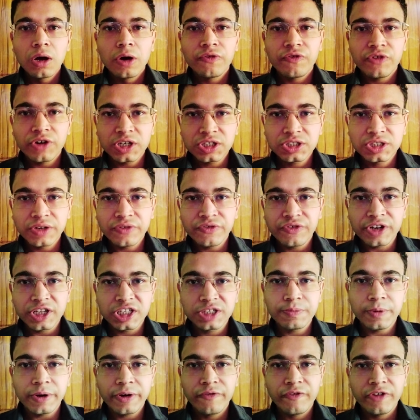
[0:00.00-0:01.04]
first
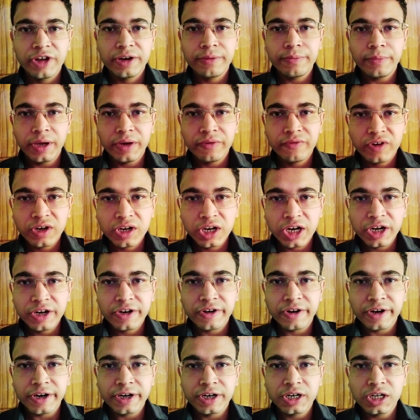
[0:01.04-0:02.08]
difference between Maven
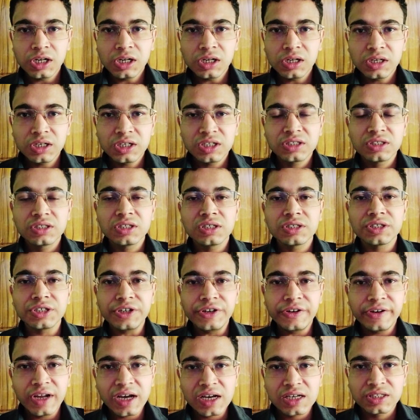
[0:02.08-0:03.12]
and Gradle is the
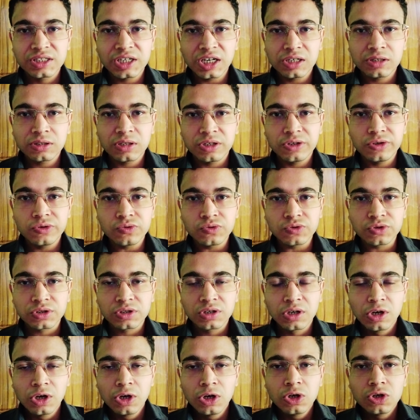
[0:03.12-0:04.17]
syntax that they use.
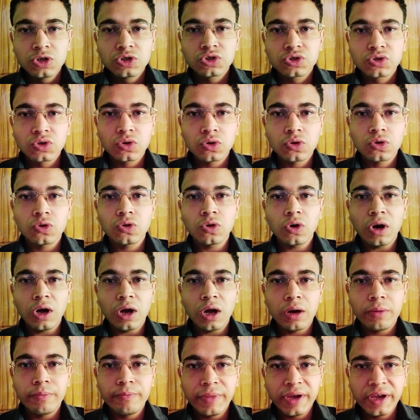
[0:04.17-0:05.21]
So
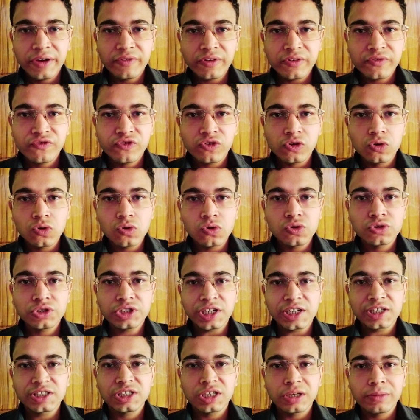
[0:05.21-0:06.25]
Maven follows
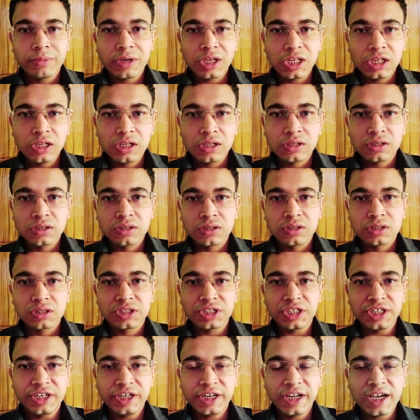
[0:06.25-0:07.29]
XML
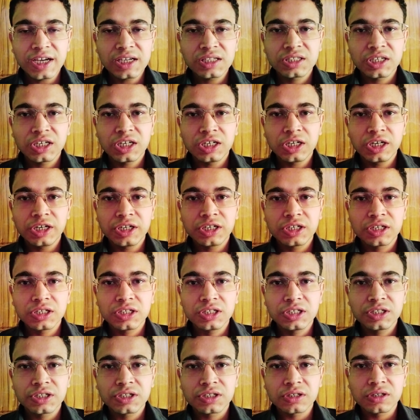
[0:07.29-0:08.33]
syntax and it
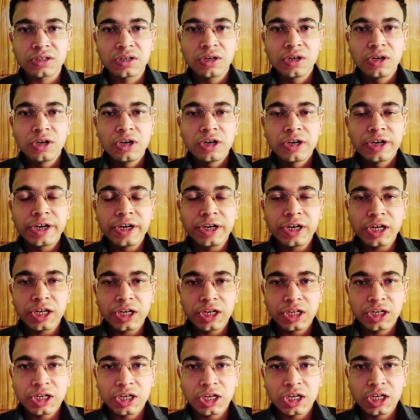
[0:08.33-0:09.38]
is
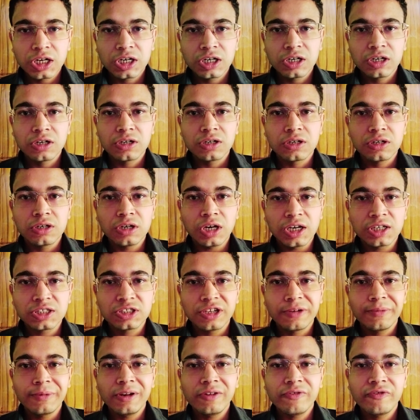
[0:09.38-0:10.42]
written in an
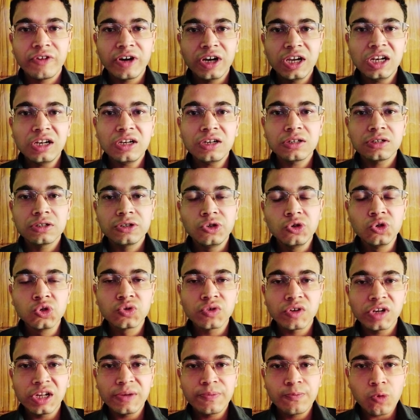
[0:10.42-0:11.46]
XML file,
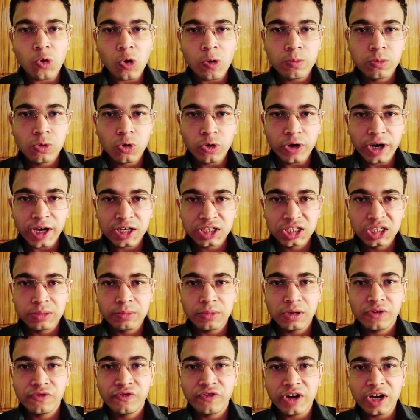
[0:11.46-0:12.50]
usually
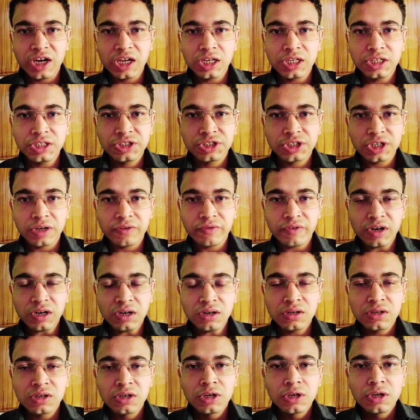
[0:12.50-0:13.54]
pom.xml file in Java,
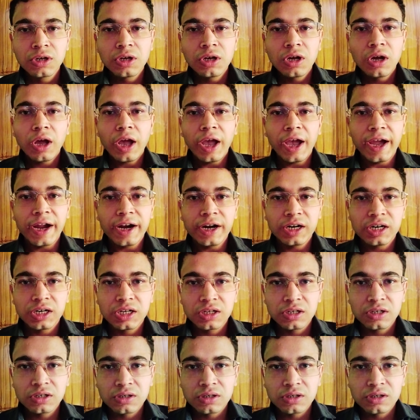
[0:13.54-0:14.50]
and